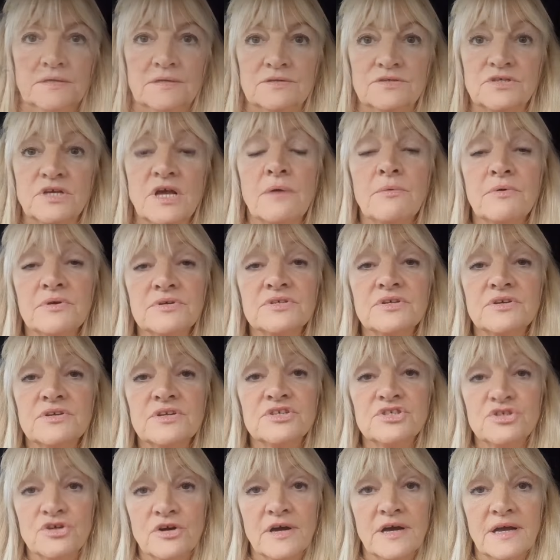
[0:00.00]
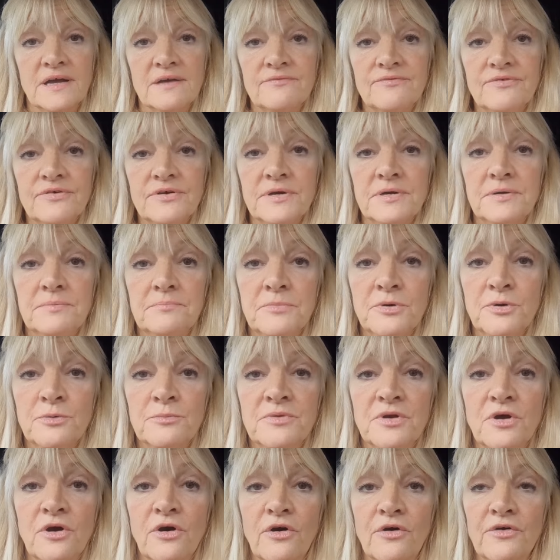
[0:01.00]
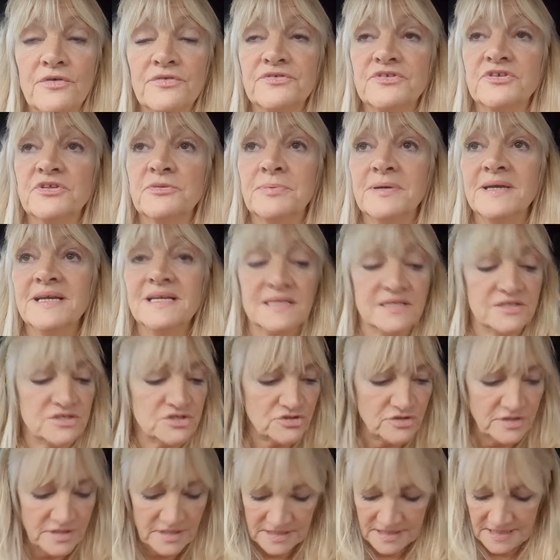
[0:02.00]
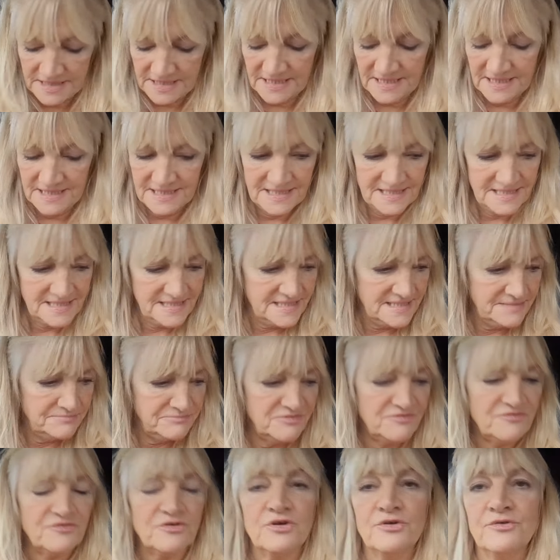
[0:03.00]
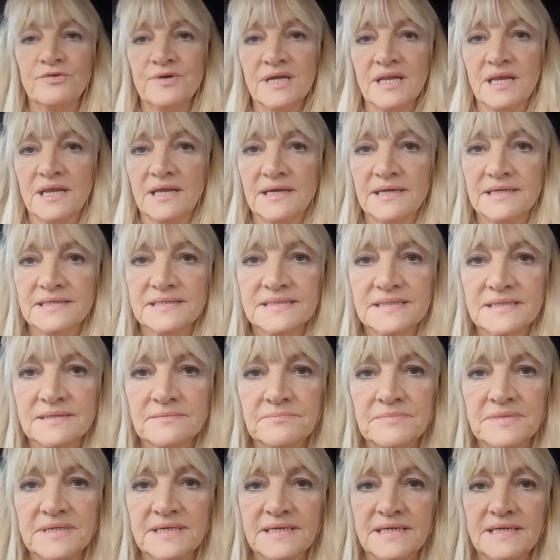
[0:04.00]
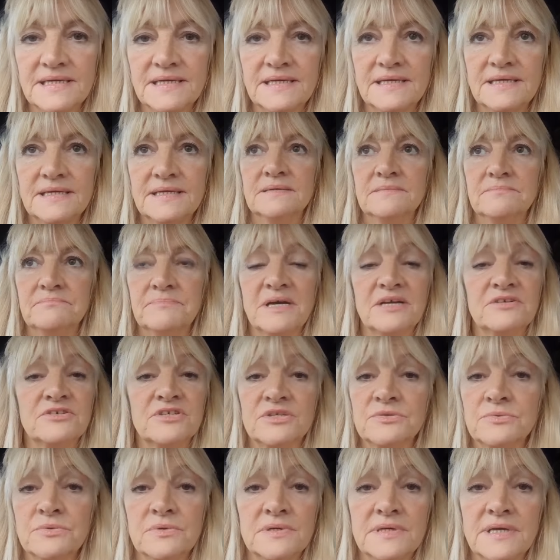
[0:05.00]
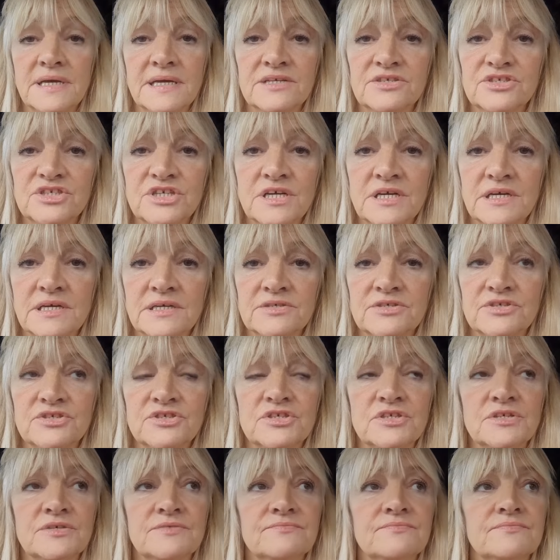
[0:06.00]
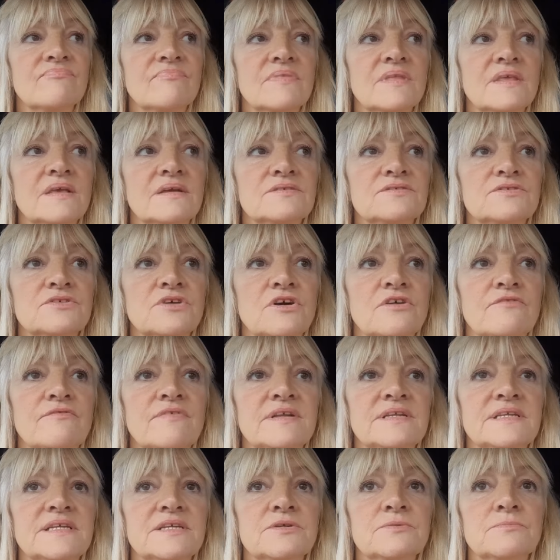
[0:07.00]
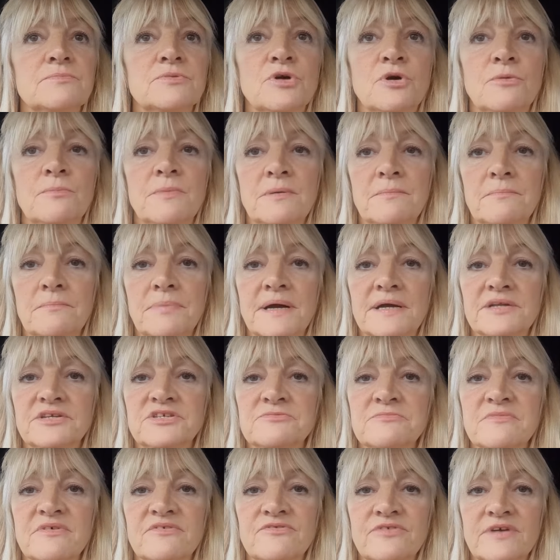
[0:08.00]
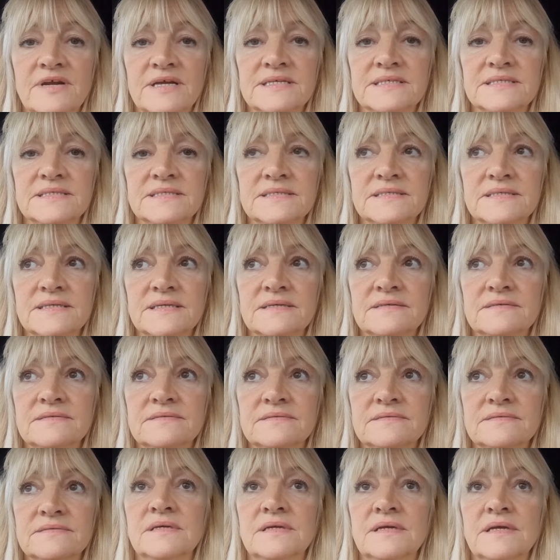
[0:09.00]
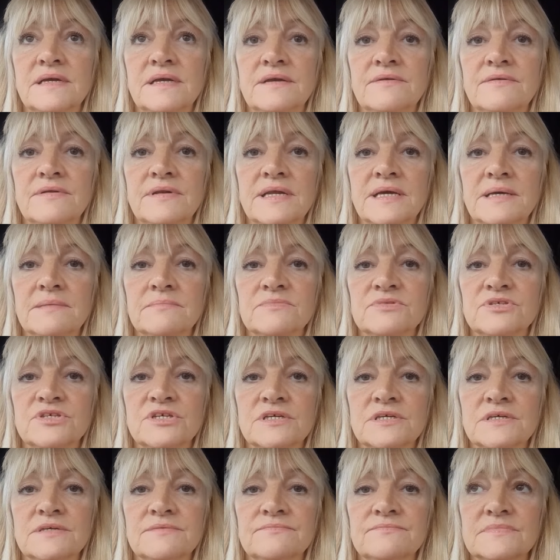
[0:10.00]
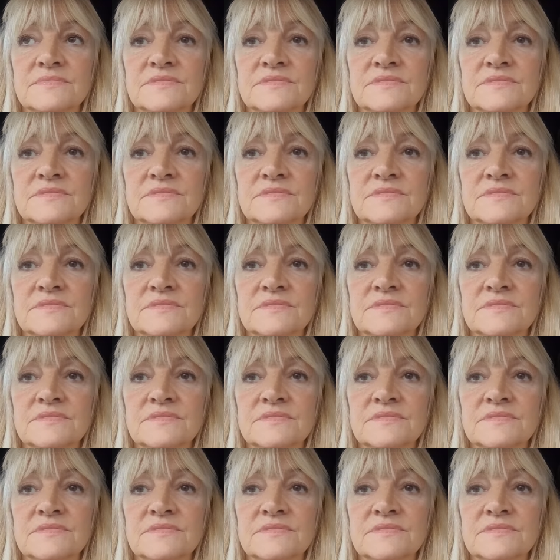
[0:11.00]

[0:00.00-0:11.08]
So I was going to drive up north to the Peak District before I realised that my batteries weren't getting charged. So I've ended up coming back to my friends here in Hampshire.